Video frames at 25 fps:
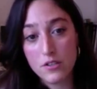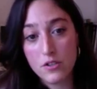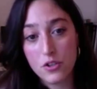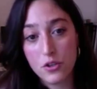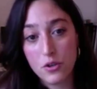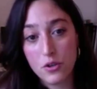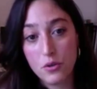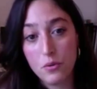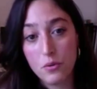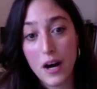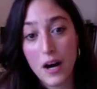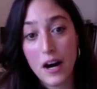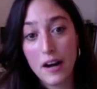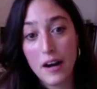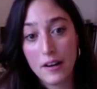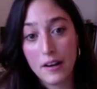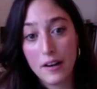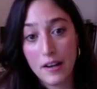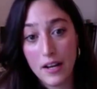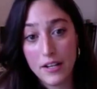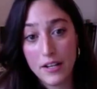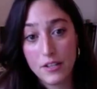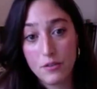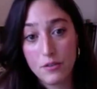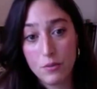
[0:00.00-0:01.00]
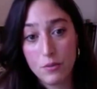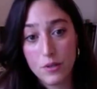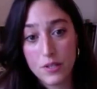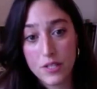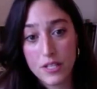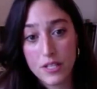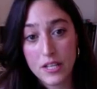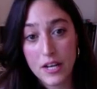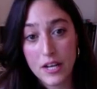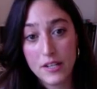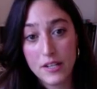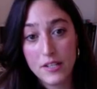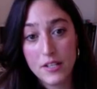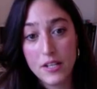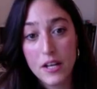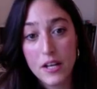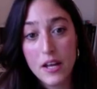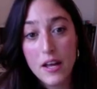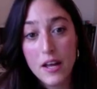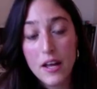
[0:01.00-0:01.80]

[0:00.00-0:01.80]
to highlight was that